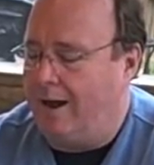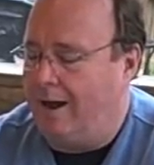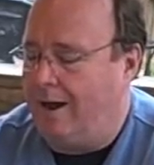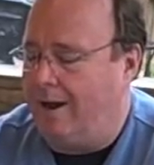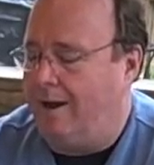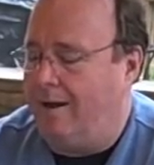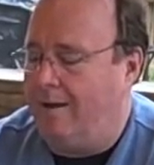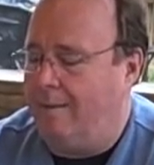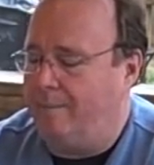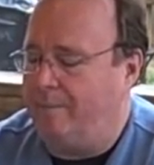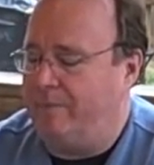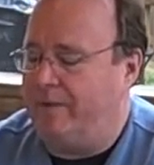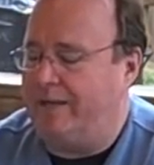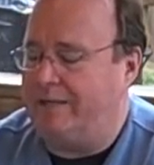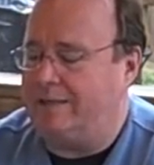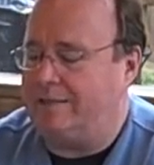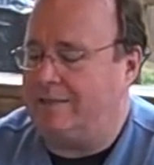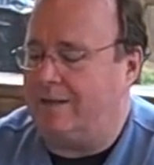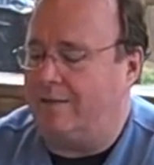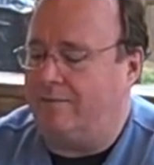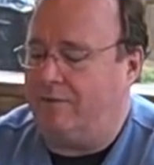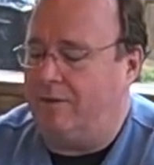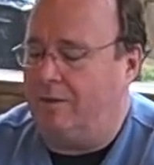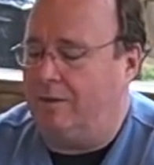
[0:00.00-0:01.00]
Um,
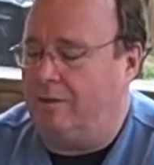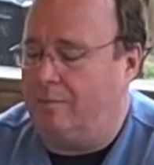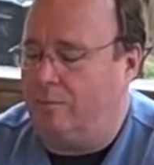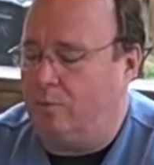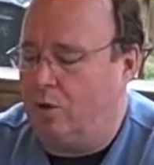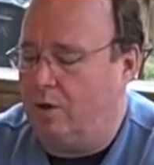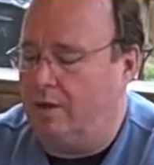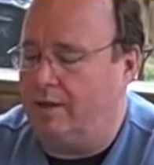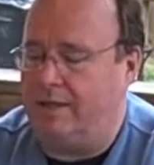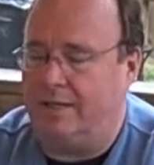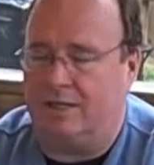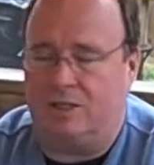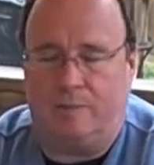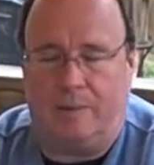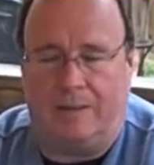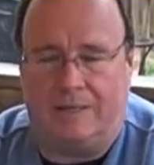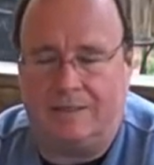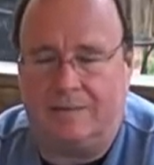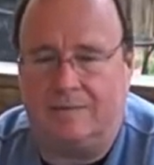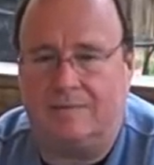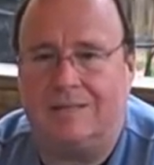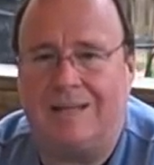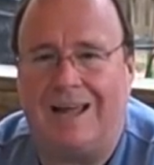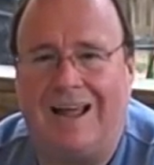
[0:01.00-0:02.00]
it's definitely a little more on the
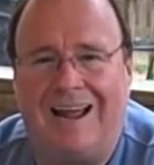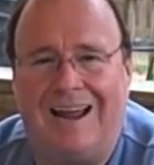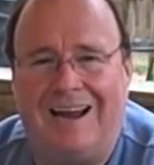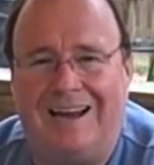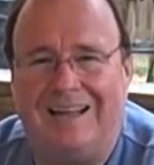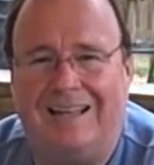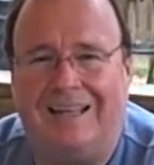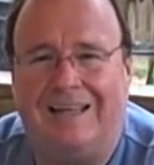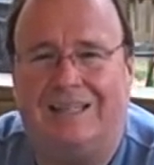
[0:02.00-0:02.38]
expensive side.